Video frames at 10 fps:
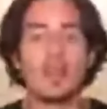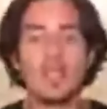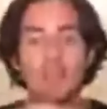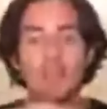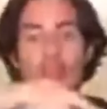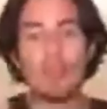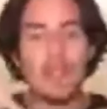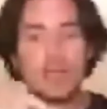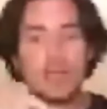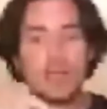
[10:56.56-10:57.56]
This
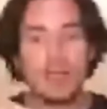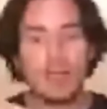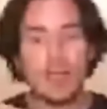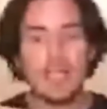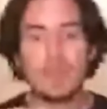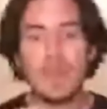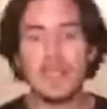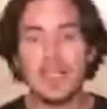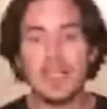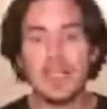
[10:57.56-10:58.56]
movement is
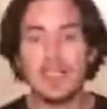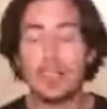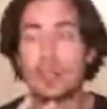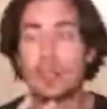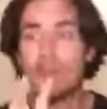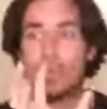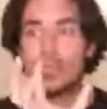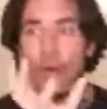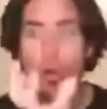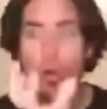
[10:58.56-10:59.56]
basically to put